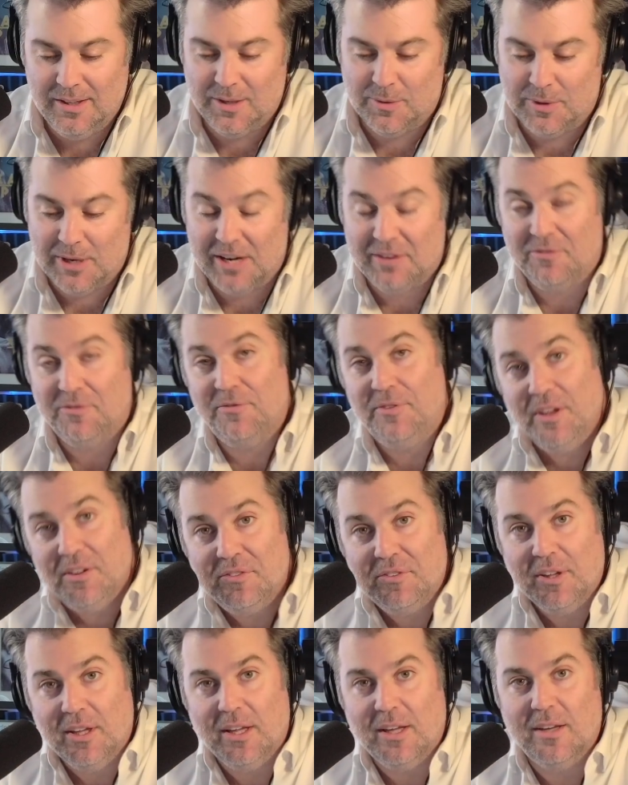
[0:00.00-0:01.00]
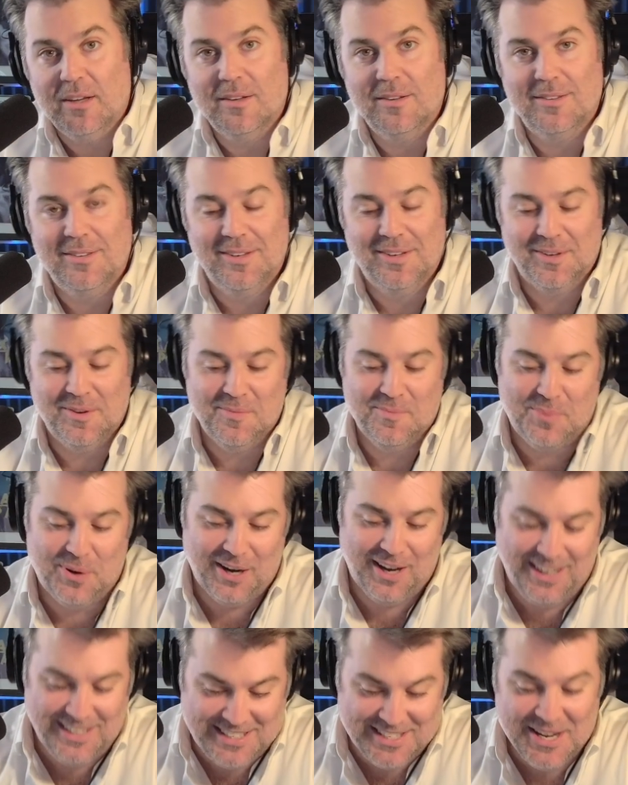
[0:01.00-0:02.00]
not at 50,
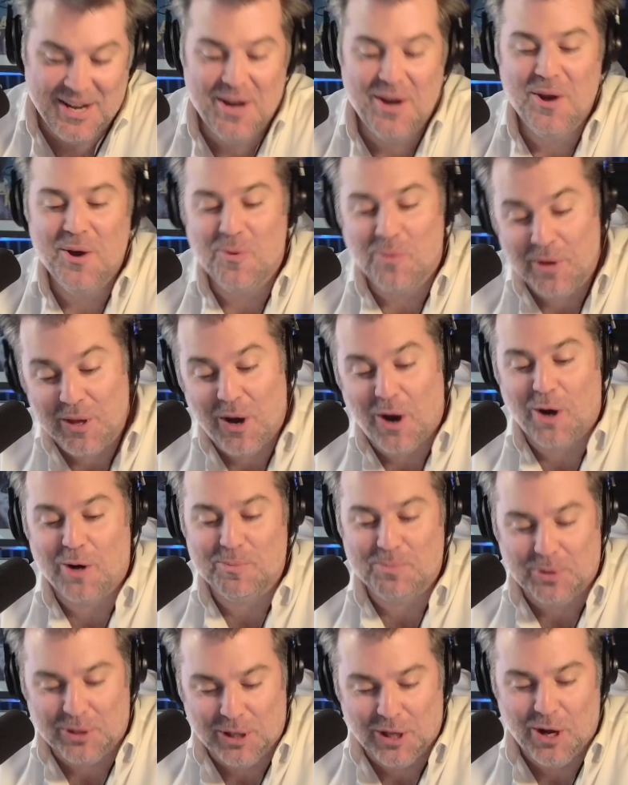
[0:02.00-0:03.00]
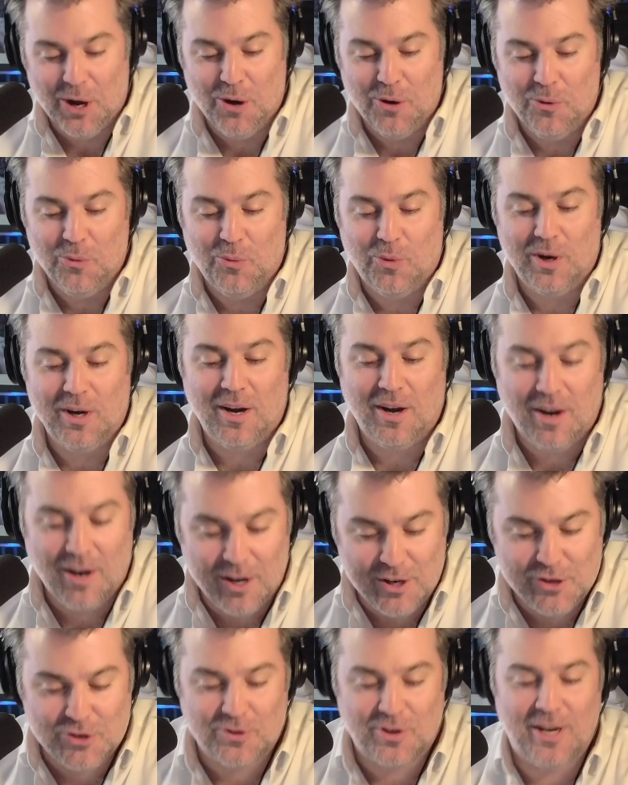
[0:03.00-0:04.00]
but we are below
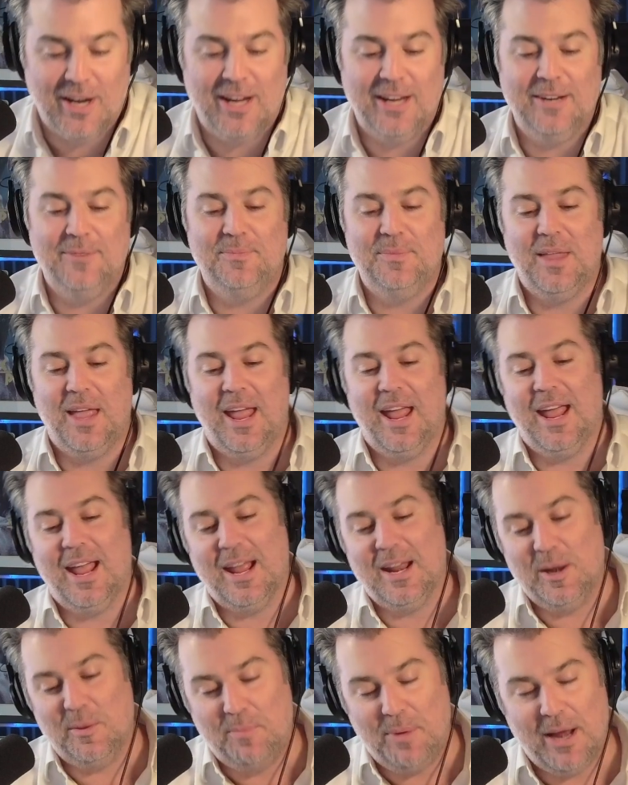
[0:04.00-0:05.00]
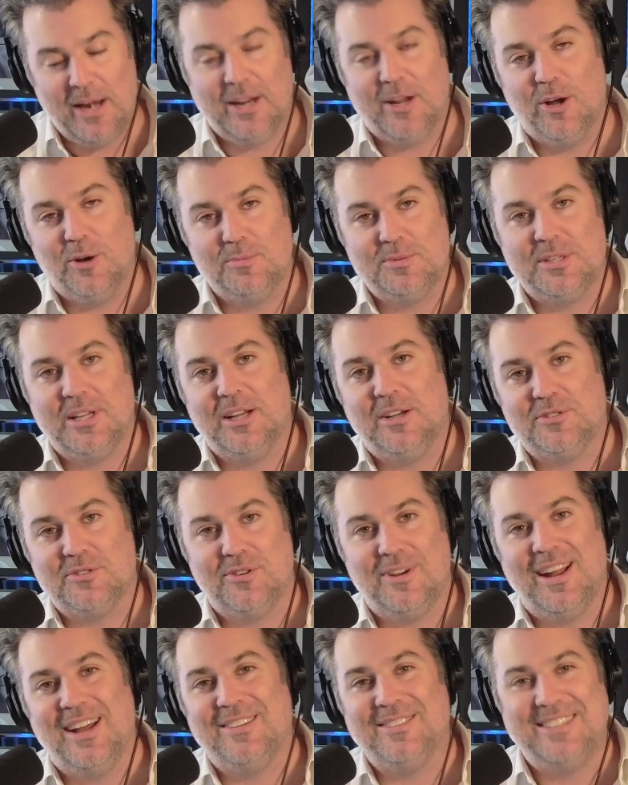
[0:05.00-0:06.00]
100. And pending home sales are
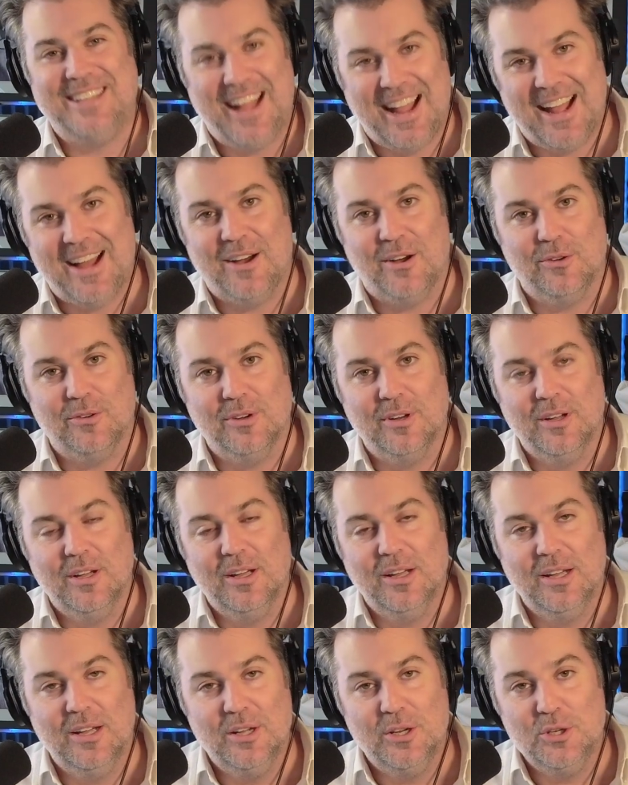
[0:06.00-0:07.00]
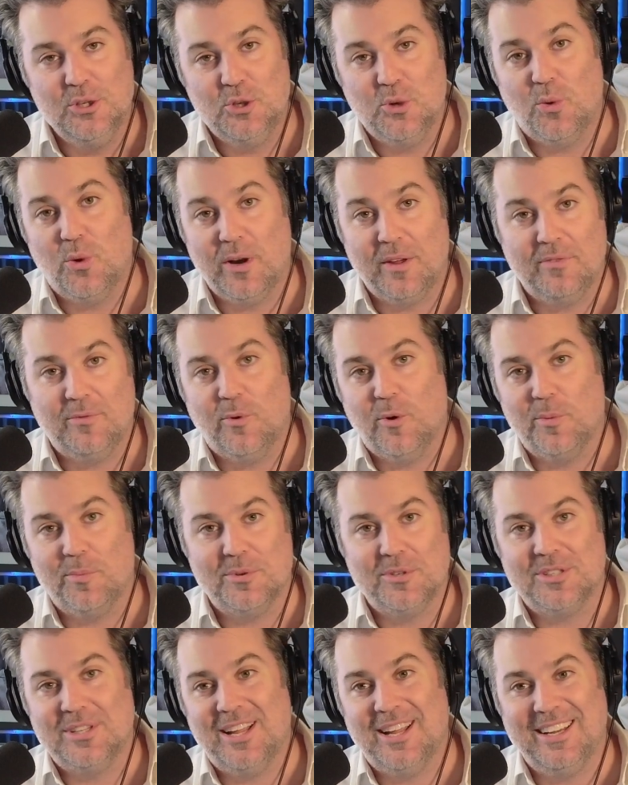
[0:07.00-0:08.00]
now down
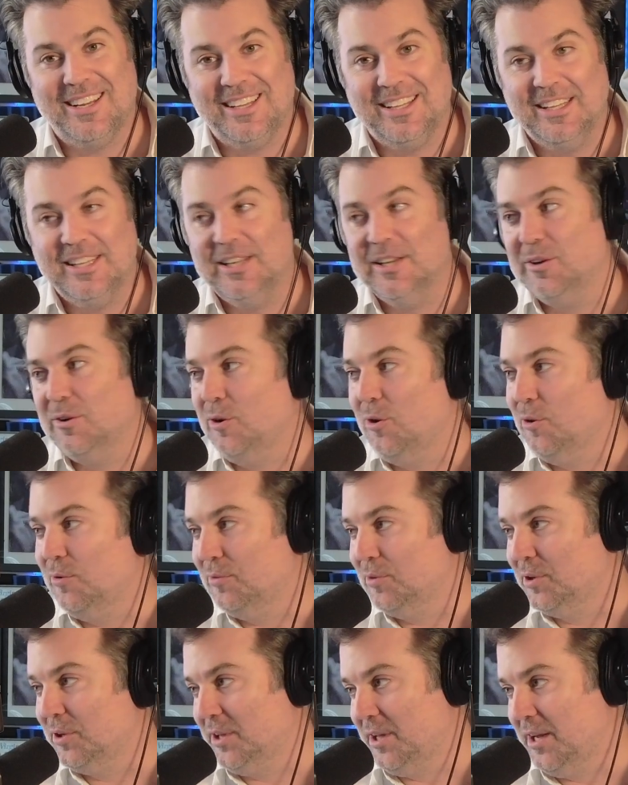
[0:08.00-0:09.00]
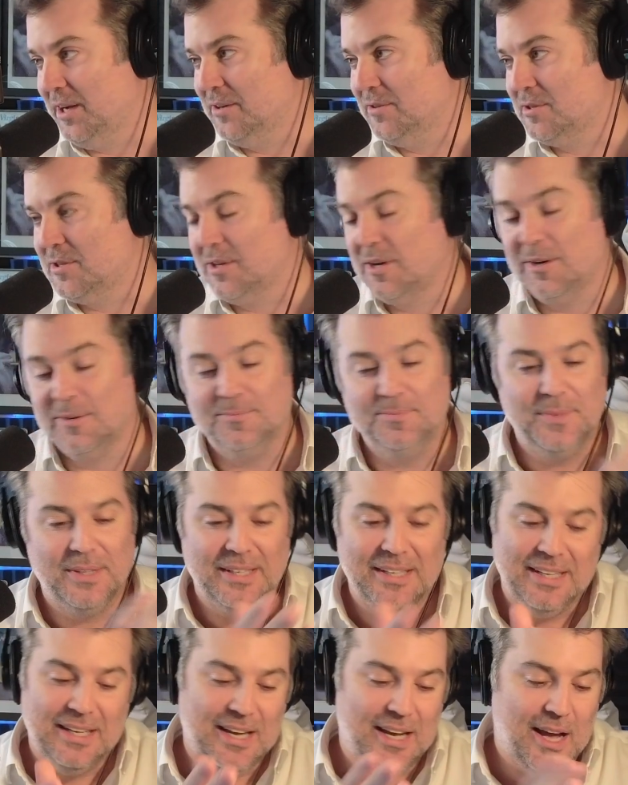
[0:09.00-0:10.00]
24% year over year. So
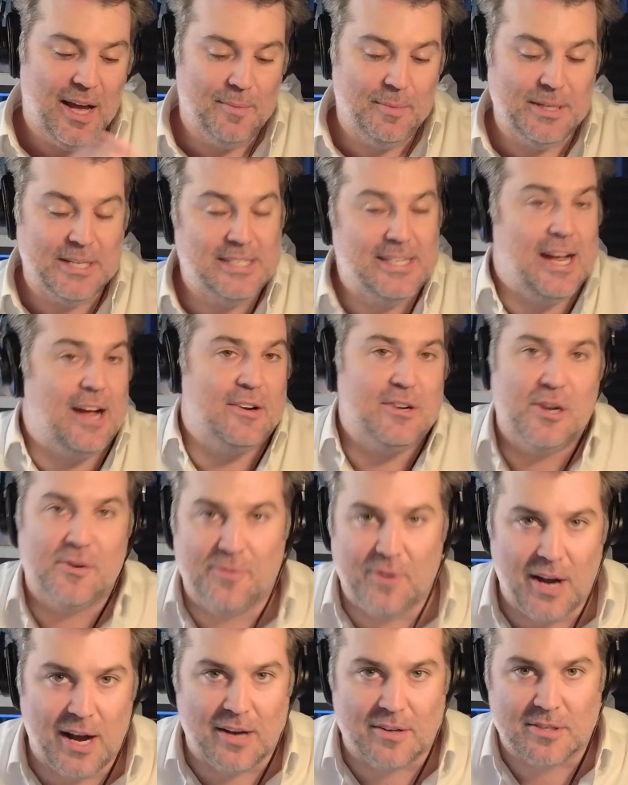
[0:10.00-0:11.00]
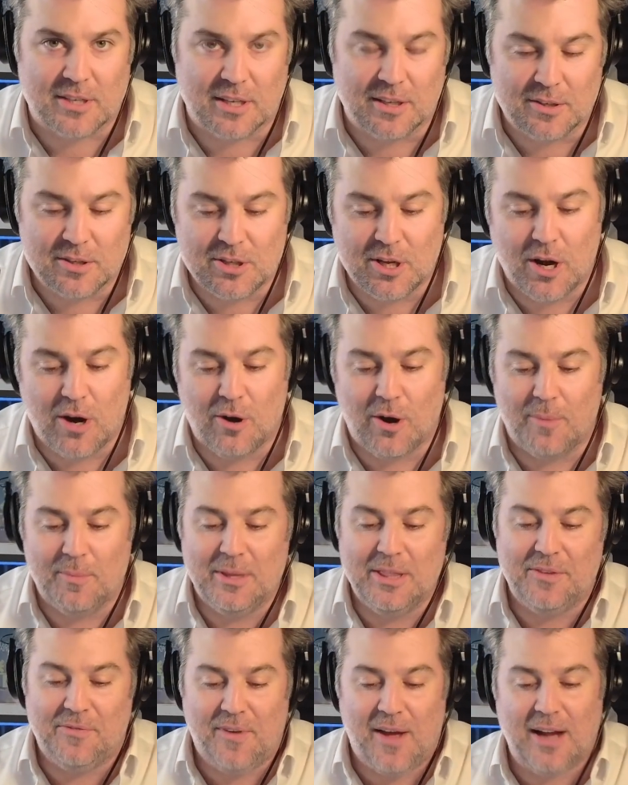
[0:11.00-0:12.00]
it's a down year for housing. So,
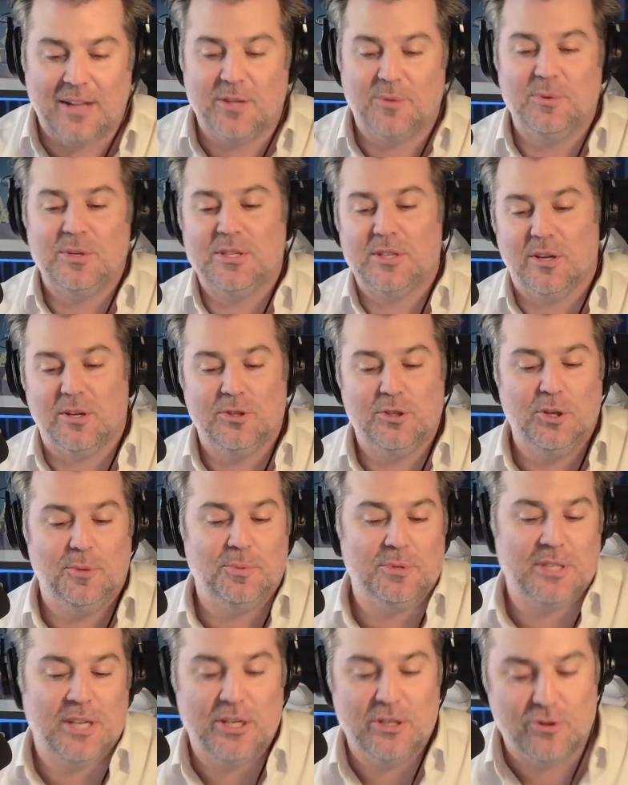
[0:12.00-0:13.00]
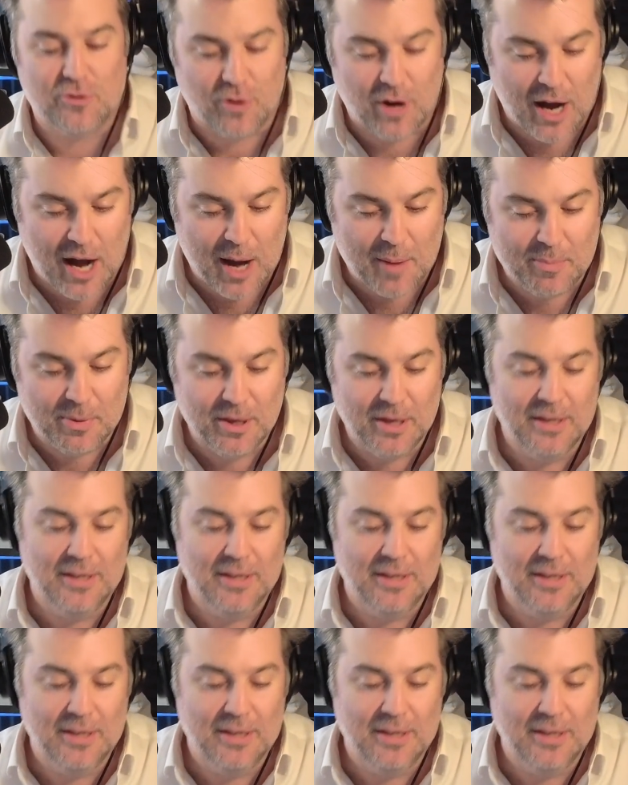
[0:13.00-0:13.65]
the fact that we saw a 2% drop,